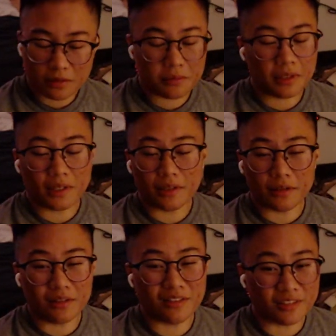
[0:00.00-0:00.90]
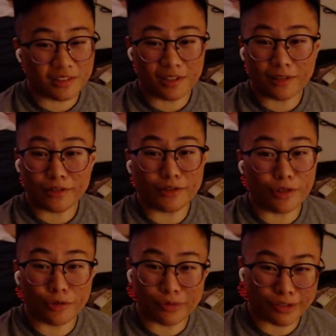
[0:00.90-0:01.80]
I
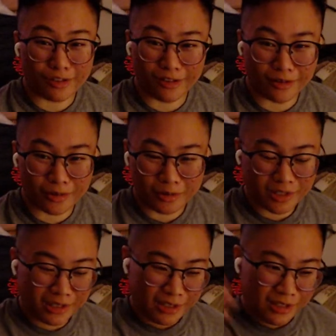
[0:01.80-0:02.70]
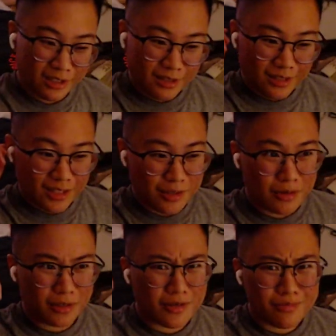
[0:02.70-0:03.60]
don't recall.
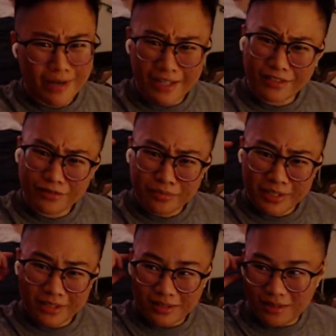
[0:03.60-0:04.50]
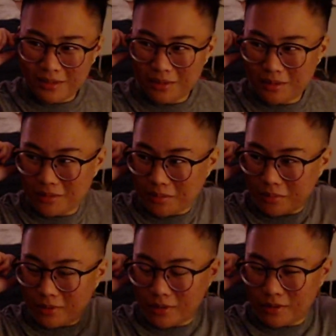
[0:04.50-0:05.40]
It might have been,
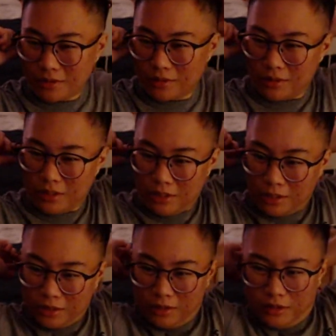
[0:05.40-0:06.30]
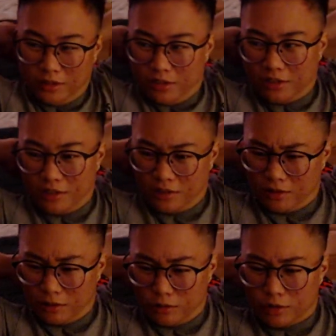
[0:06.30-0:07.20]
but
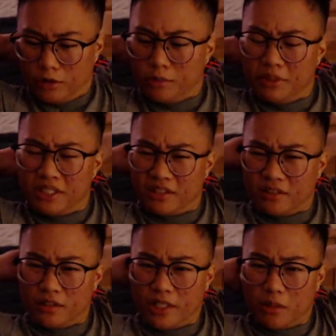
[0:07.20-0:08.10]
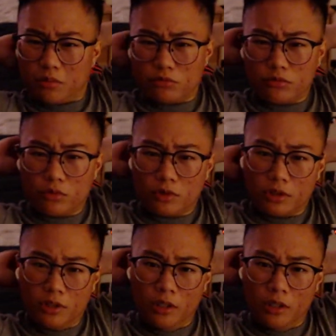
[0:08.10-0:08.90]
or it could be like the day before.